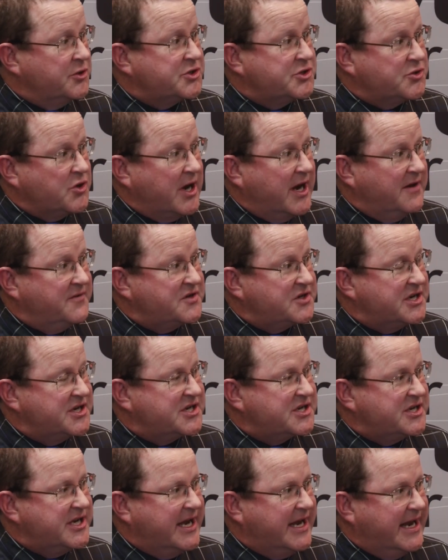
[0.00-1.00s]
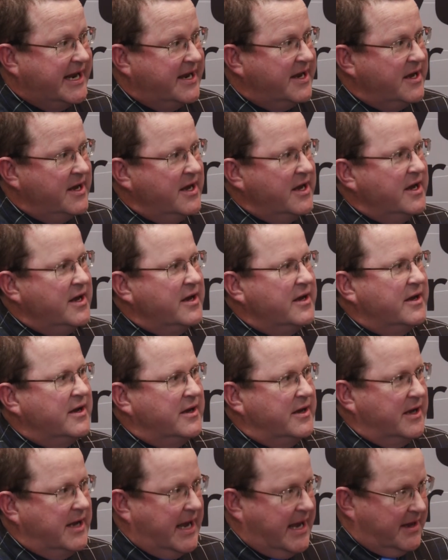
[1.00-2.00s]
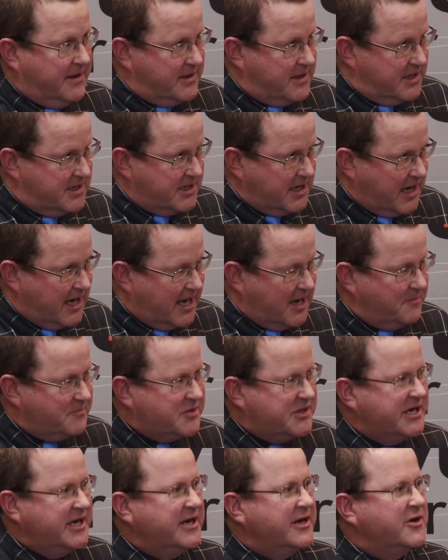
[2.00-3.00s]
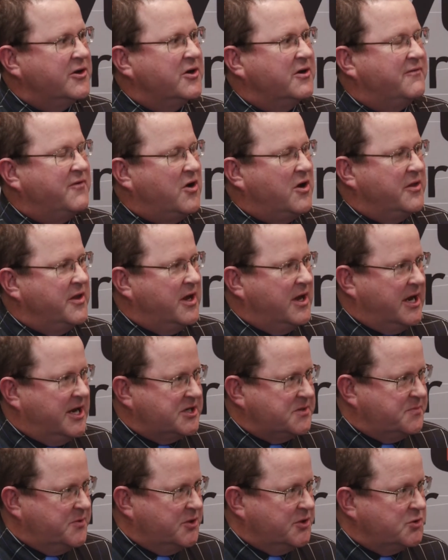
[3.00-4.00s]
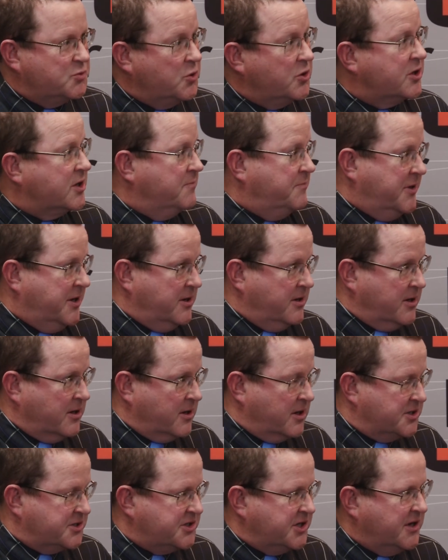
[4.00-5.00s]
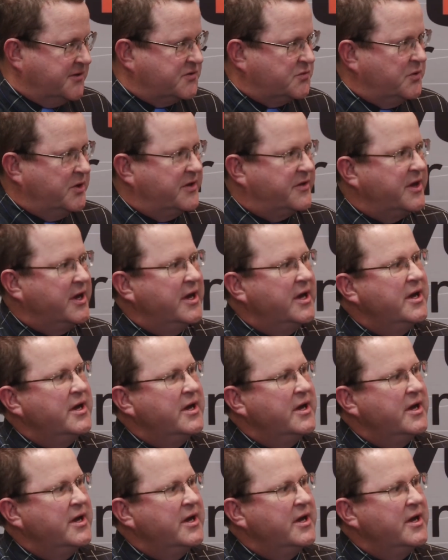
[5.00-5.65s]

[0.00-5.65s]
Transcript: strives to stay at the top tier of all the hospitals we're comparing ourselves with,